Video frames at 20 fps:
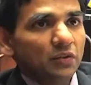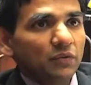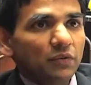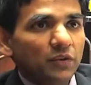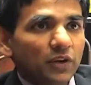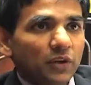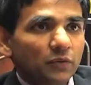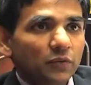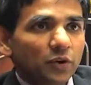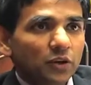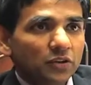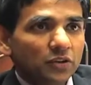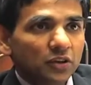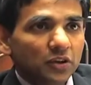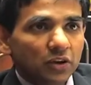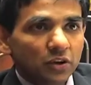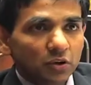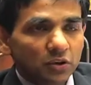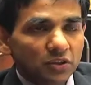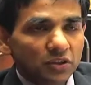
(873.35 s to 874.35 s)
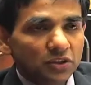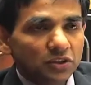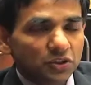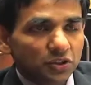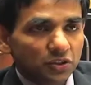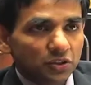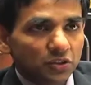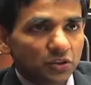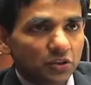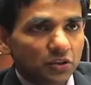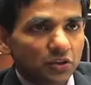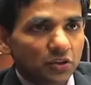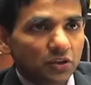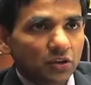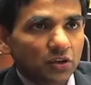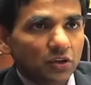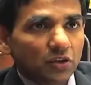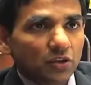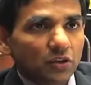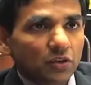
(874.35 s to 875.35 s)
We have got the recognition
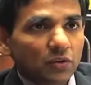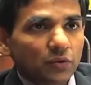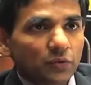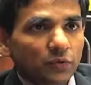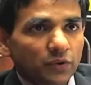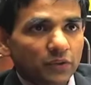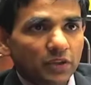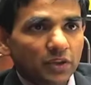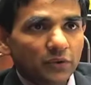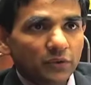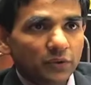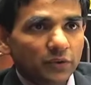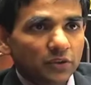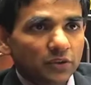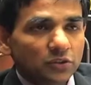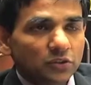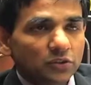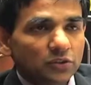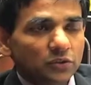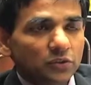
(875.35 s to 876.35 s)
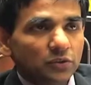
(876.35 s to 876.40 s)
for the efforts